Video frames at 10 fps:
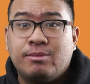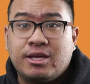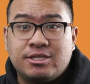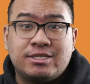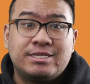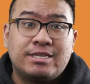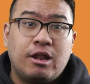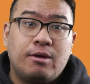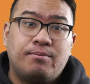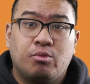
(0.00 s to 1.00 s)
minutes to
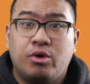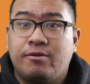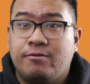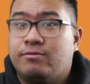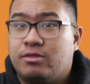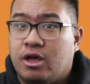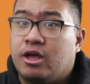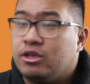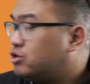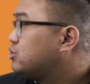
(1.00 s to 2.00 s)
set up one of
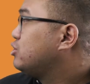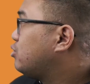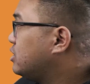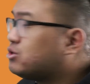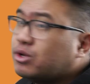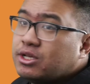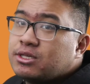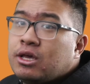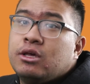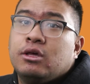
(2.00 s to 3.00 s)
the usual green screens